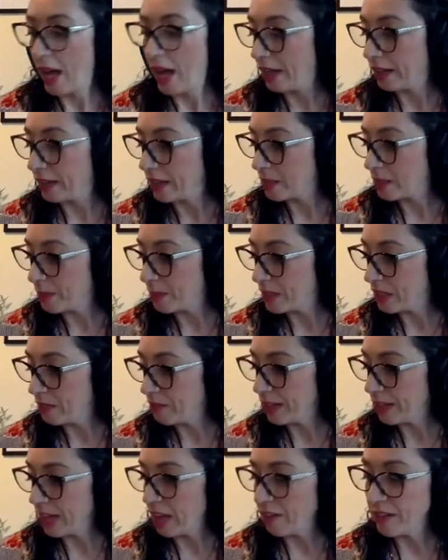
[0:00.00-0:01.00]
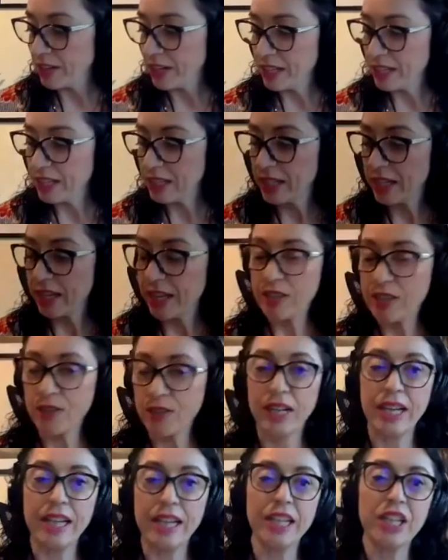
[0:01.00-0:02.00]
And this specific evidence is
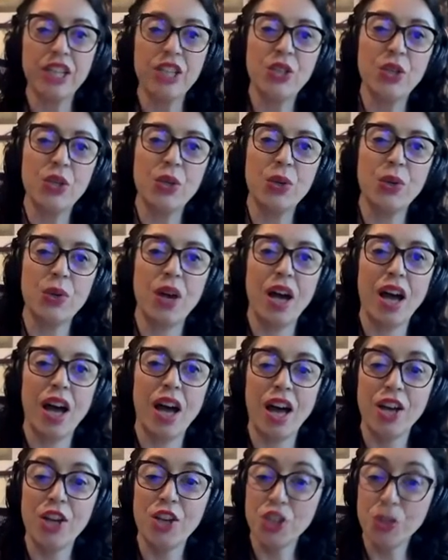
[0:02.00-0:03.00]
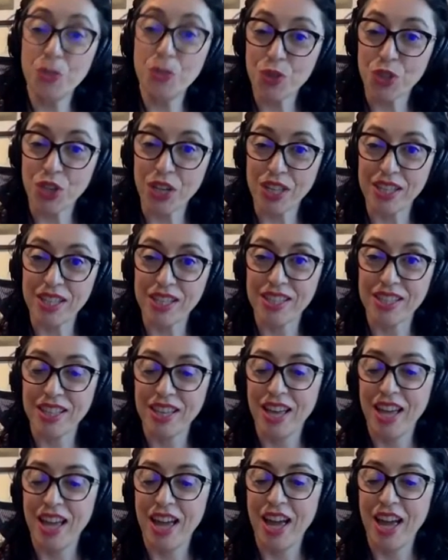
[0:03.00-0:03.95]
related to uh, sheds.